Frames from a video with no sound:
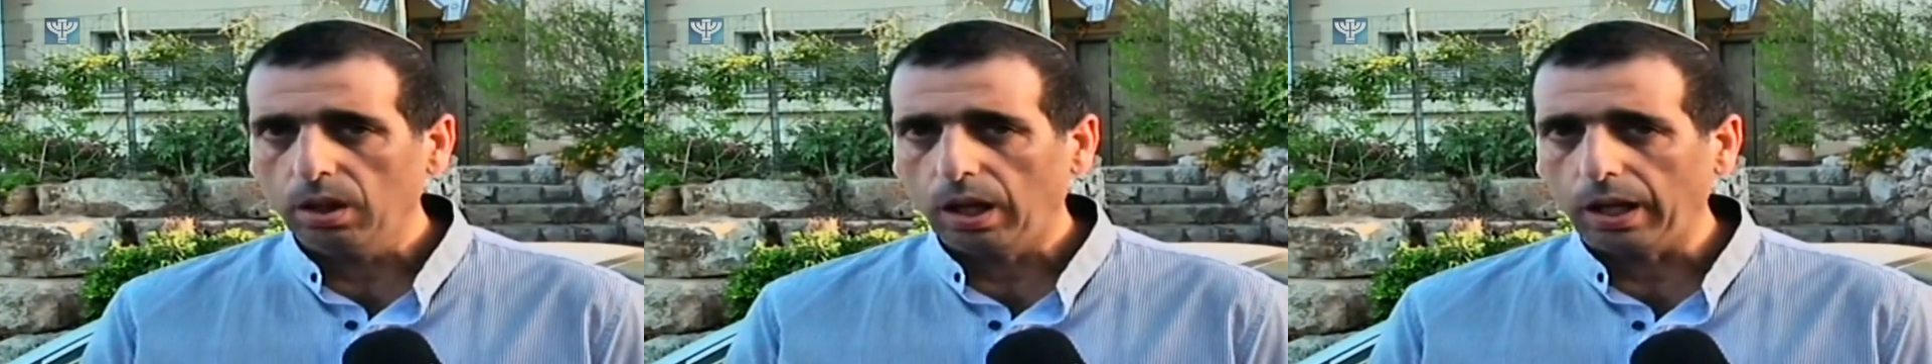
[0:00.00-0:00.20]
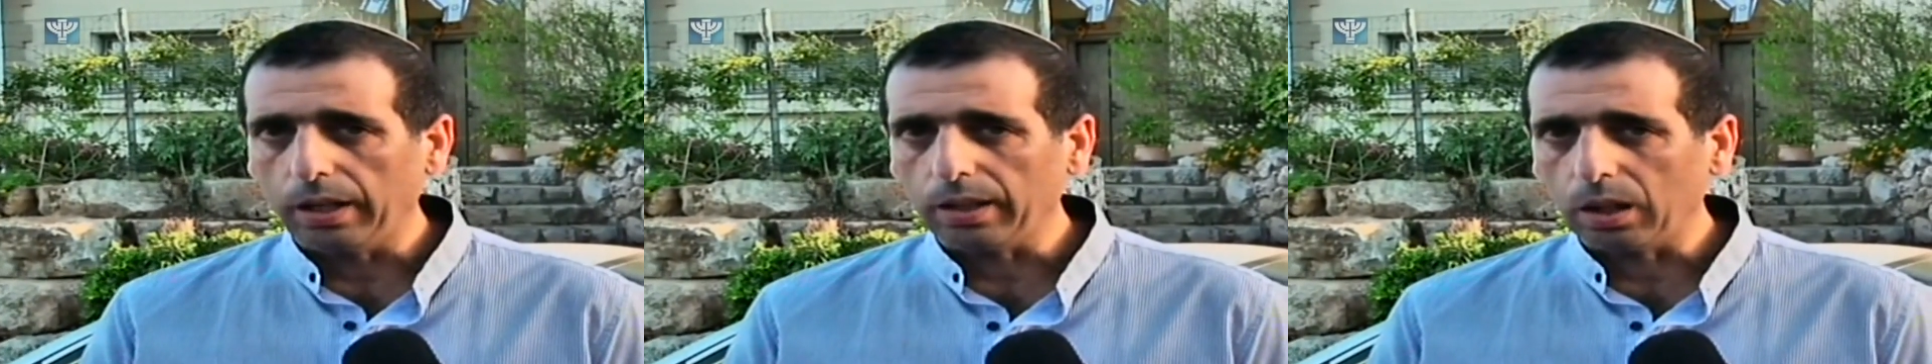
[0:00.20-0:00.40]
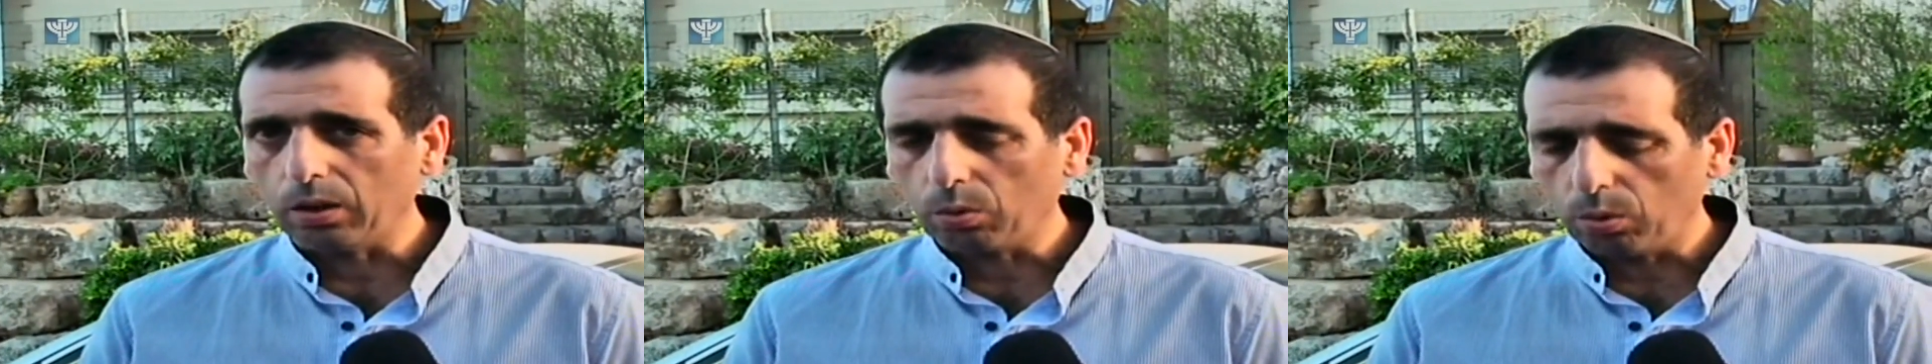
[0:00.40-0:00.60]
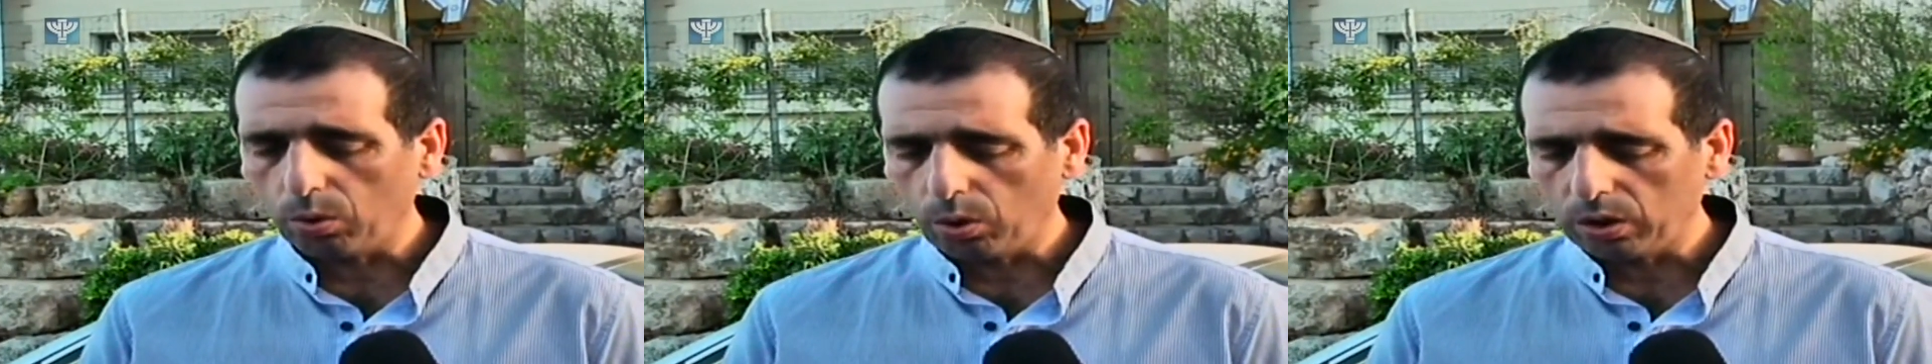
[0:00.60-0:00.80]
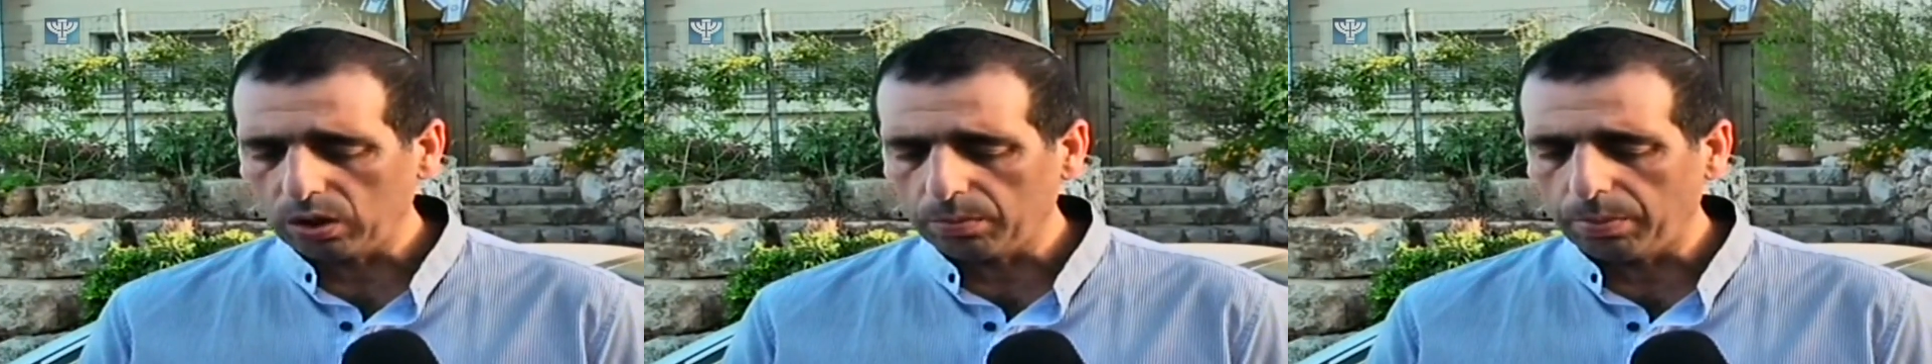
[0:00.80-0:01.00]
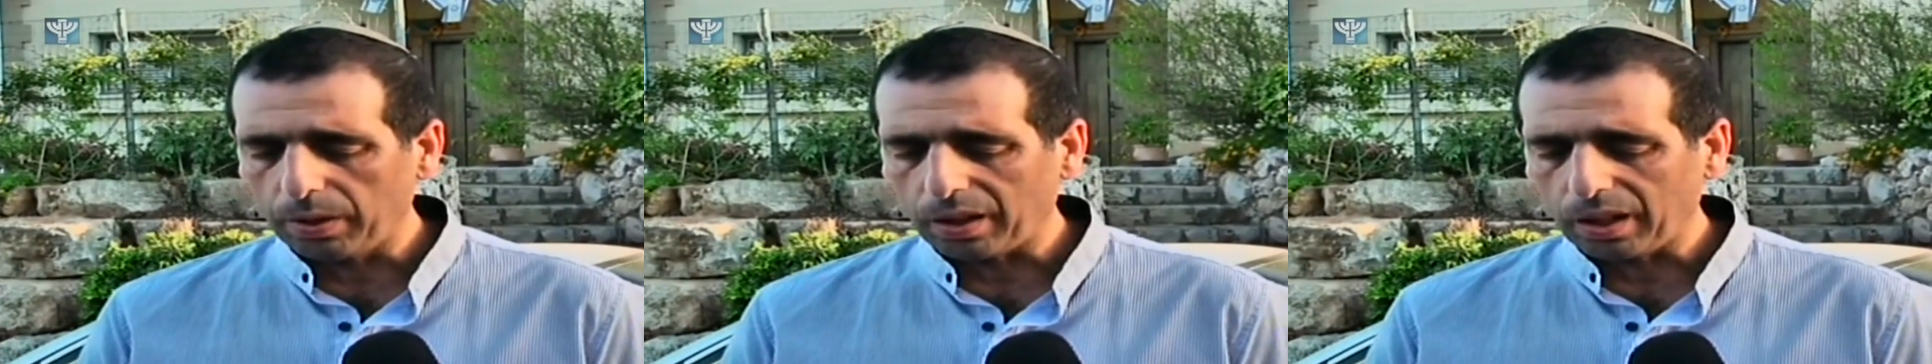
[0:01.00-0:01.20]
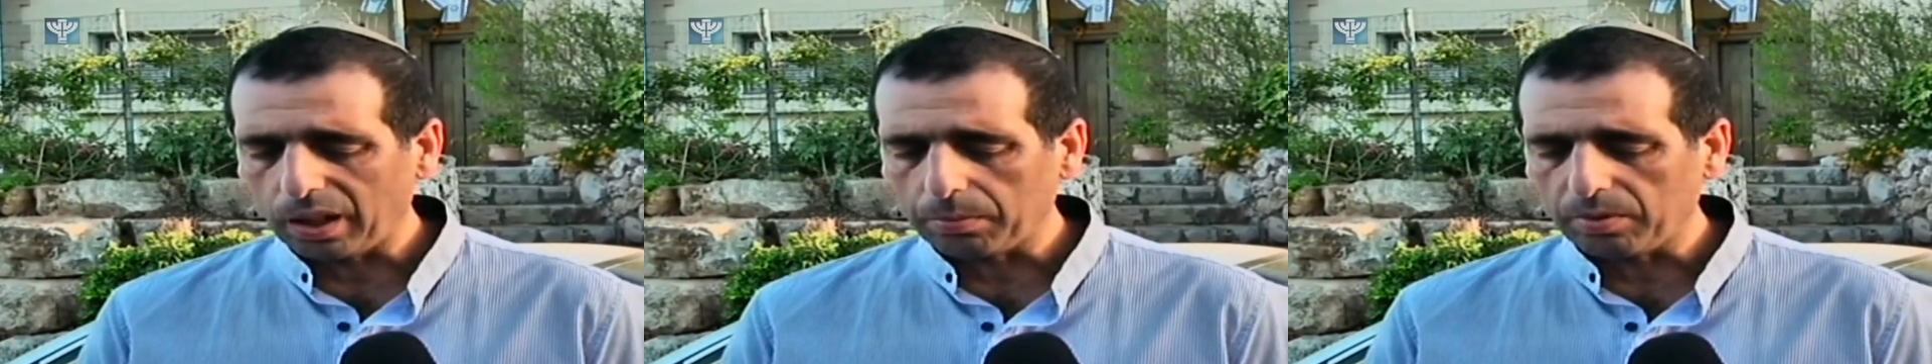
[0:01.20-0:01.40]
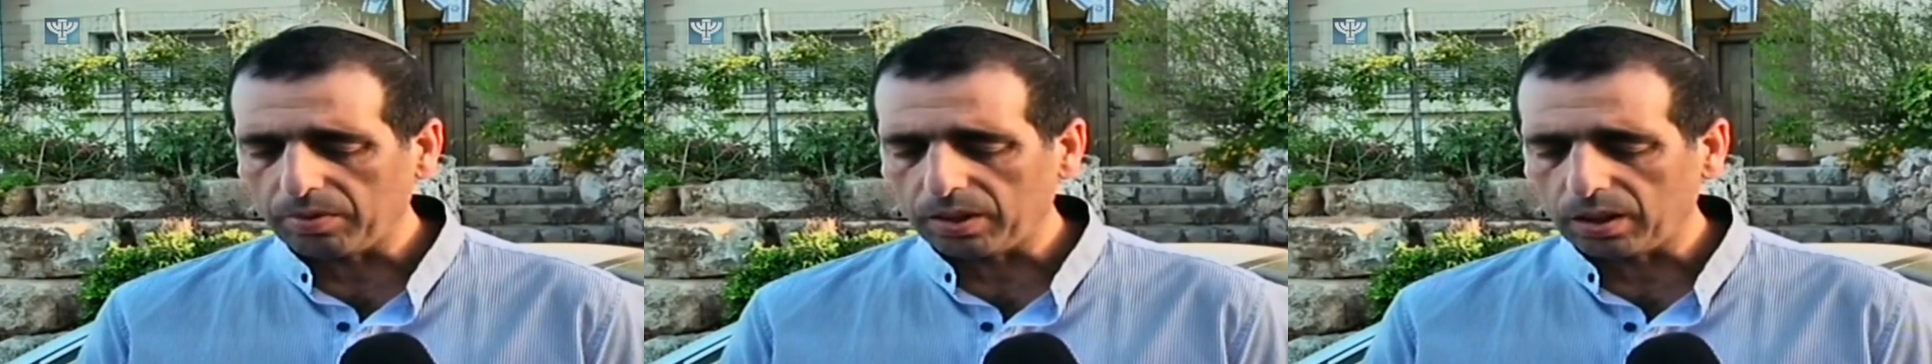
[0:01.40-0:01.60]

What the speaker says: by supporters of the general.